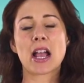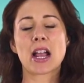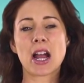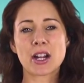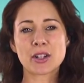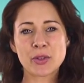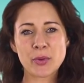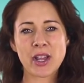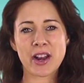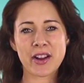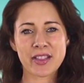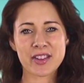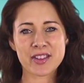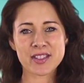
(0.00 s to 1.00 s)
Cartoon
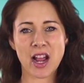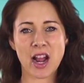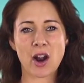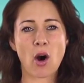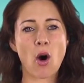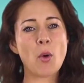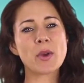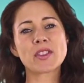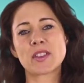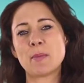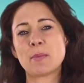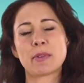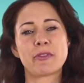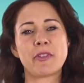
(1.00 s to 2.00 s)
characters are always
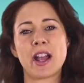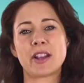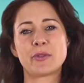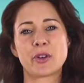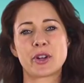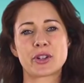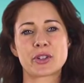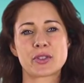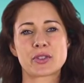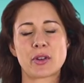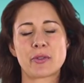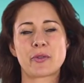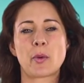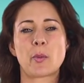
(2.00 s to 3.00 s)
simplified
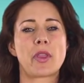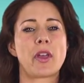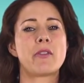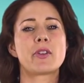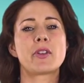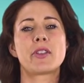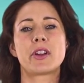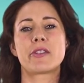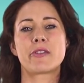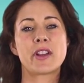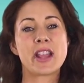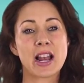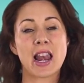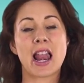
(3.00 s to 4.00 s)
versions of whatever their
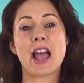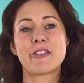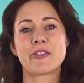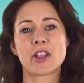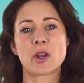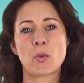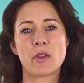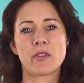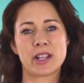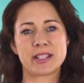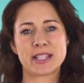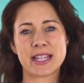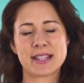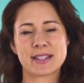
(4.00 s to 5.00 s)
real-life
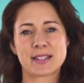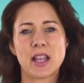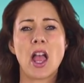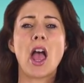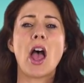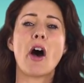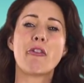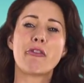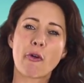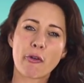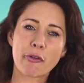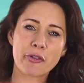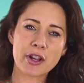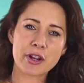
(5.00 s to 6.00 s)
equivalent is. A
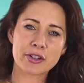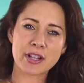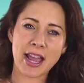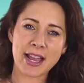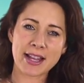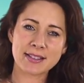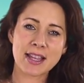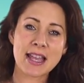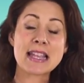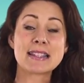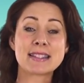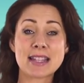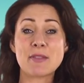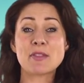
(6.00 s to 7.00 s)
four-fingered hand
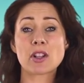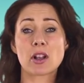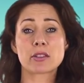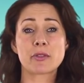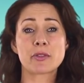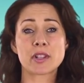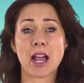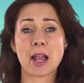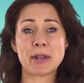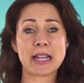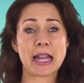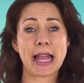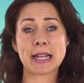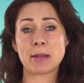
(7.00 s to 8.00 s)
saves a lot of time
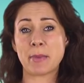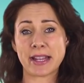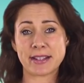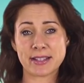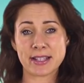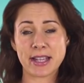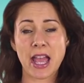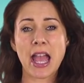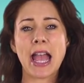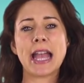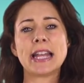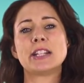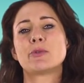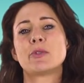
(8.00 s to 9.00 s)
in animating,
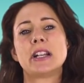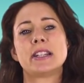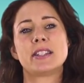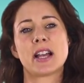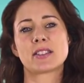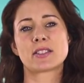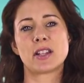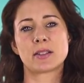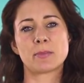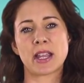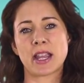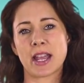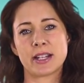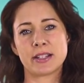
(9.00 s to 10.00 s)
and it really does not
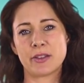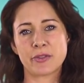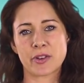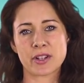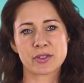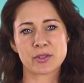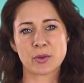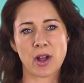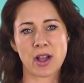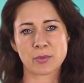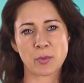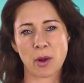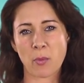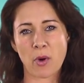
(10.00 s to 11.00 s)
make any difference to
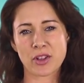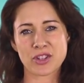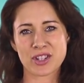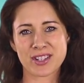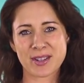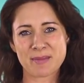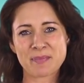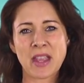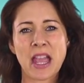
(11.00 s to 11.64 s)
us while watching.